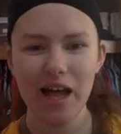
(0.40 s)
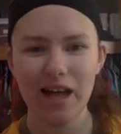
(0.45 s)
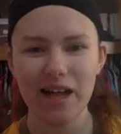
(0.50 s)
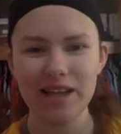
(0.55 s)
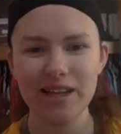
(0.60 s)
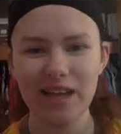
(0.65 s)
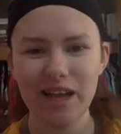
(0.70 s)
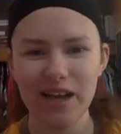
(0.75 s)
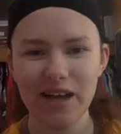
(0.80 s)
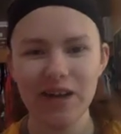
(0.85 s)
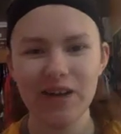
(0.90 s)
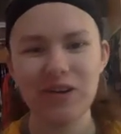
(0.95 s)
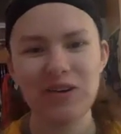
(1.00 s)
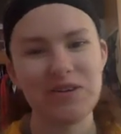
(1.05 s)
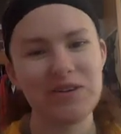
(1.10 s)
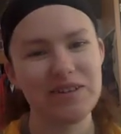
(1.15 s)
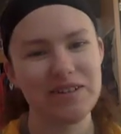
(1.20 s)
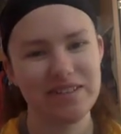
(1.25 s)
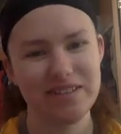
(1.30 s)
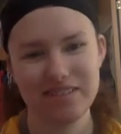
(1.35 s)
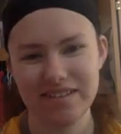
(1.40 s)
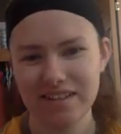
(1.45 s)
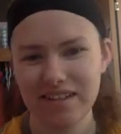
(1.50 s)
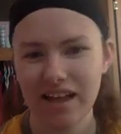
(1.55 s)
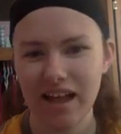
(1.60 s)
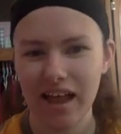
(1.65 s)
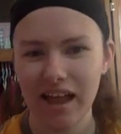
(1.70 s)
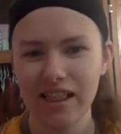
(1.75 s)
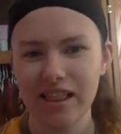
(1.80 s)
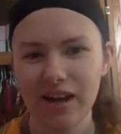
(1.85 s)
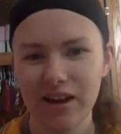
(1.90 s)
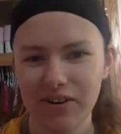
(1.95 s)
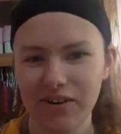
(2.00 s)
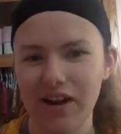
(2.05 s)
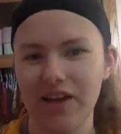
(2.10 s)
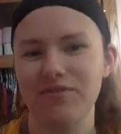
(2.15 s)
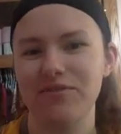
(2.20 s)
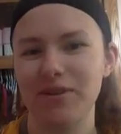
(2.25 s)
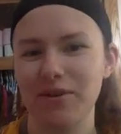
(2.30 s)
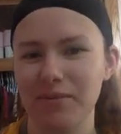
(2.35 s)
Hello! Hello,
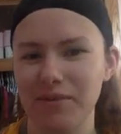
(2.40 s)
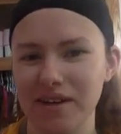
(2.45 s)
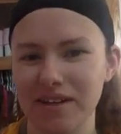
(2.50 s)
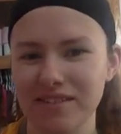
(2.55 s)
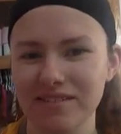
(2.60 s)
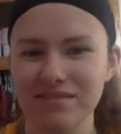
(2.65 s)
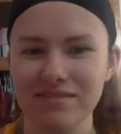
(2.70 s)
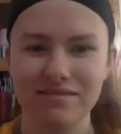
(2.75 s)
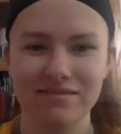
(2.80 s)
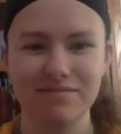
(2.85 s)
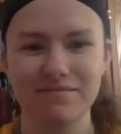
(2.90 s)
everyone.